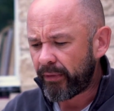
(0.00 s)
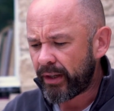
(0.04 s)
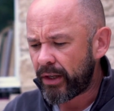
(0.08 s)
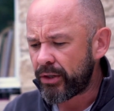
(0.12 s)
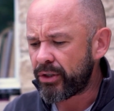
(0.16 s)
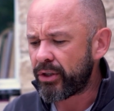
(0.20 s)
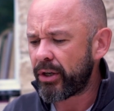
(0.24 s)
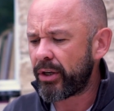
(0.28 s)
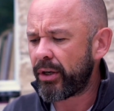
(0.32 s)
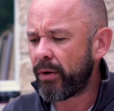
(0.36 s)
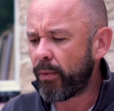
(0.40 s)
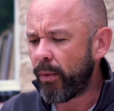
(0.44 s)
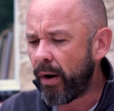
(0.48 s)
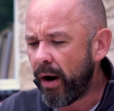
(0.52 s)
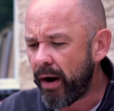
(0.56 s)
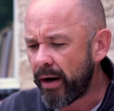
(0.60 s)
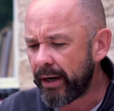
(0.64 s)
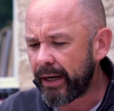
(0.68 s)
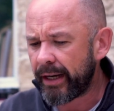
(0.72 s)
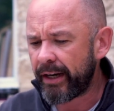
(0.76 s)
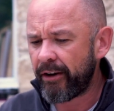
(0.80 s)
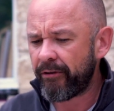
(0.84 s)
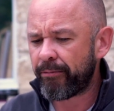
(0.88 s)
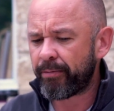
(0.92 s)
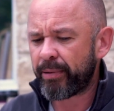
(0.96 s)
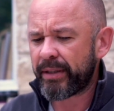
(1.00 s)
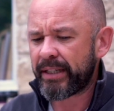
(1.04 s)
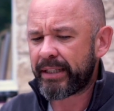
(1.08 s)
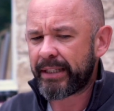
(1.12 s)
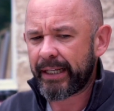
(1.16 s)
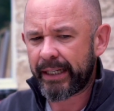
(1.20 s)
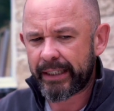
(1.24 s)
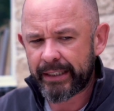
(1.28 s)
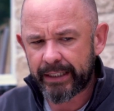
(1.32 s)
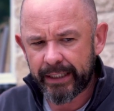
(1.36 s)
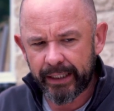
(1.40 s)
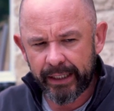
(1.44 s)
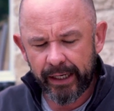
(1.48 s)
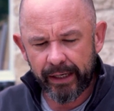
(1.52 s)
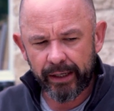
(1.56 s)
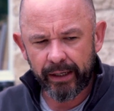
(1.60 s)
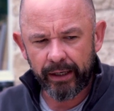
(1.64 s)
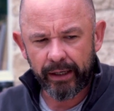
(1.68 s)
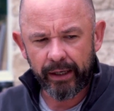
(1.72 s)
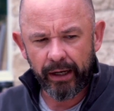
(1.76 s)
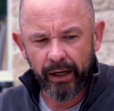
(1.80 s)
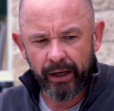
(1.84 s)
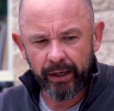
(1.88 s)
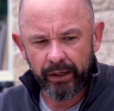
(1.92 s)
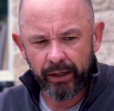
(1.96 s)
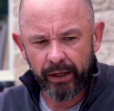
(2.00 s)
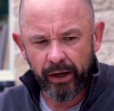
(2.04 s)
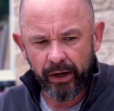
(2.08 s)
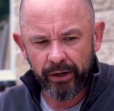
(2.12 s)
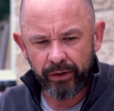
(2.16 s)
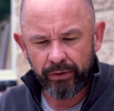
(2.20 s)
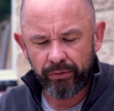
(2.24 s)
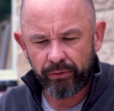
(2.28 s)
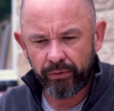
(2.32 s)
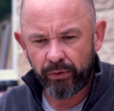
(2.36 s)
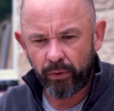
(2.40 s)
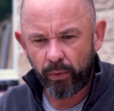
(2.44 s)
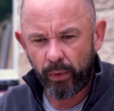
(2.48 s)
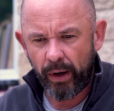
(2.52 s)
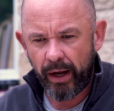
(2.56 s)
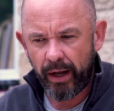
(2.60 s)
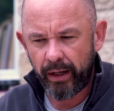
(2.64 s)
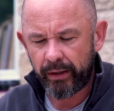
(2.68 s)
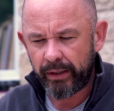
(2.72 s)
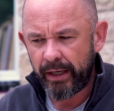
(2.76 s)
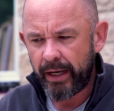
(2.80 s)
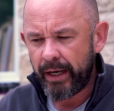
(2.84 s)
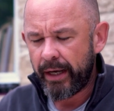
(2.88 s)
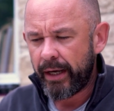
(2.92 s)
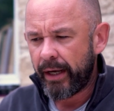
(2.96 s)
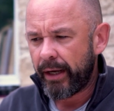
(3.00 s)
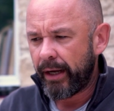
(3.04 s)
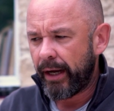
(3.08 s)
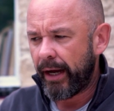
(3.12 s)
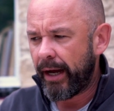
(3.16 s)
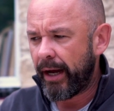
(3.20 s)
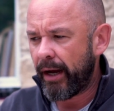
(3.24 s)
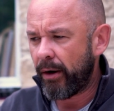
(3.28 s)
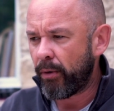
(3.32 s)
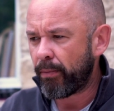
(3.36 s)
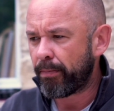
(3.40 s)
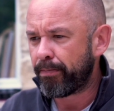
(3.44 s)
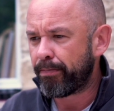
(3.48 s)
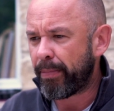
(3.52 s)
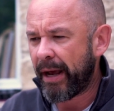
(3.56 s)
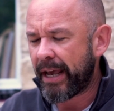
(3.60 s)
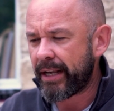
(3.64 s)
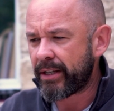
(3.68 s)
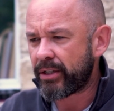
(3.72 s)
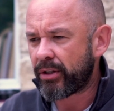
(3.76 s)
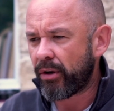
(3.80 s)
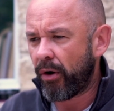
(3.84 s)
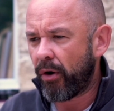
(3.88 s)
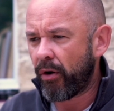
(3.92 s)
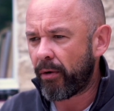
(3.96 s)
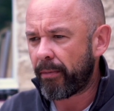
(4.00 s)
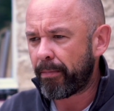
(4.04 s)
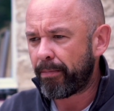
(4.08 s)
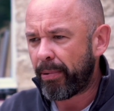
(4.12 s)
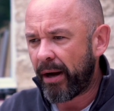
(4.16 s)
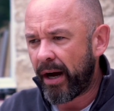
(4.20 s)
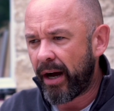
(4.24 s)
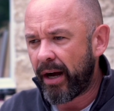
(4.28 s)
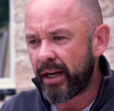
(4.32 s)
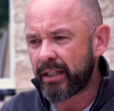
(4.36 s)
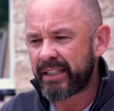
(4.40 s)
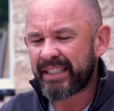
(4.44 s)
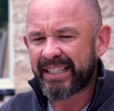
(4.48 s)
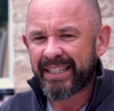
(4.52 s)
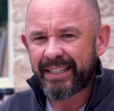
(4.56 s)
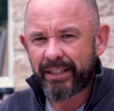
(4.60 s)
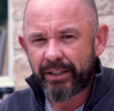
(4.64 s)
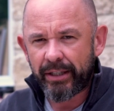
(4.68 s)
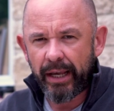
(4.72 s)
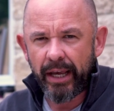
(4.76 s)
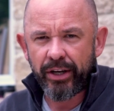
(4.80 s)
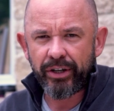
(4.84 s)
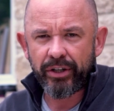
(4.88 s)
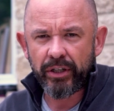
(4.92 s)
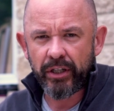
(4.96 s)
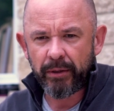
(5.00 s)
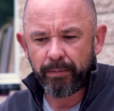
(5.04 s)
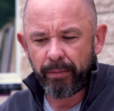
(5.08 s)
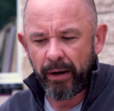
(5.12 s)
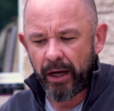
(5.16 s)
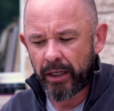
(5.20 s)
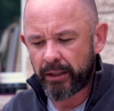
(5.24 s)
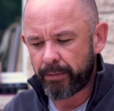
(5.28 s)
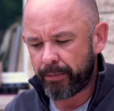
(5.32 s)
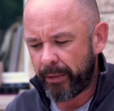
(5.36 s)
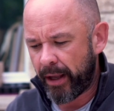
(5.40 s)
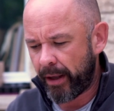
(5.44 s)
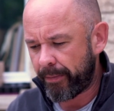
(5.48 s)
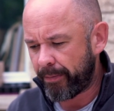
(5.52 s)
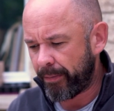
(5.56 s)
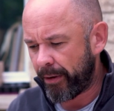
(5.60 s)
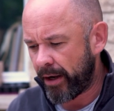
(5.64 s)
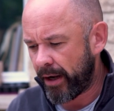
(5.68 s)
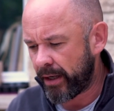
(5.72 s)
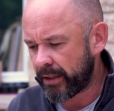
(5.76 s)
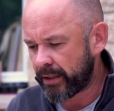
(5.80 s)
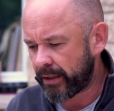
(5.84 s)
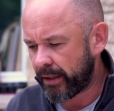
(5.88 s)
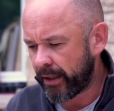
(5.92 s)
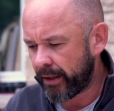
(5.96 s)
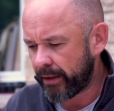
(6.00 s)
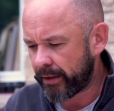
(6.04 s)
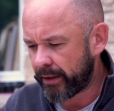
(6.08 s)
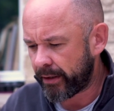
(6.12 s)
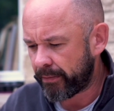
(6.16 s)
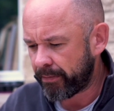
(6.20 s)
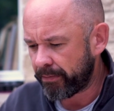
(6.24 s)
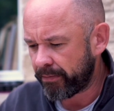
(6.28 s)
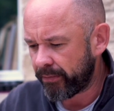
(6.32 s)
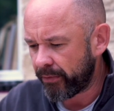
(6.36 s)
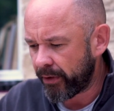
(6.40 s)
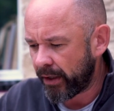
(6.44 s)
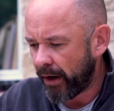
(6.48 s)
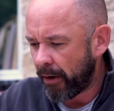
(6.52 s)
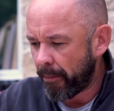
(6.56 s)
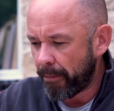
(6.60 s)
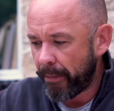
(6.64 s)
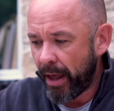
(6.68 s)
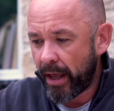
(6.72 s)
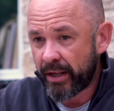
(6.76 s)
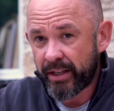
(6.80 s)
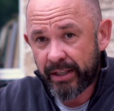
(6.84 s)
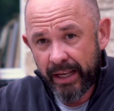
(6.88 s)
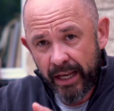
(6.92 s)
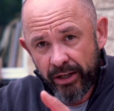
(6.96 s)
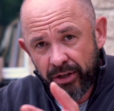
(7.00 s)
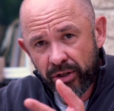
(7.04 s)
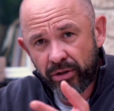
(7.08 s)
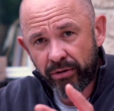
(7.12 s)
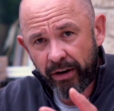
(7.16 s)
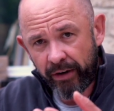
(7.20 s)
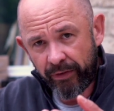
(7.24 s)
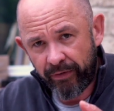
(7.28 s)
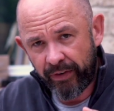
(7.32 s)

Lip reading: So you are kind of predicting and going through the world based on past sensations, past sensory